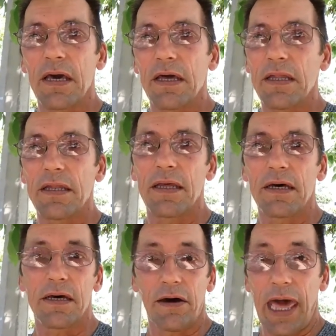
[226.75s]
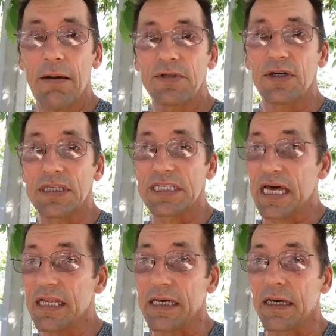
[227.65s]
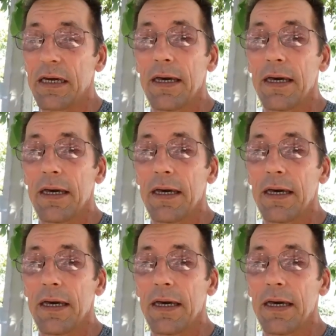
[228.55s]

and Amazon selling.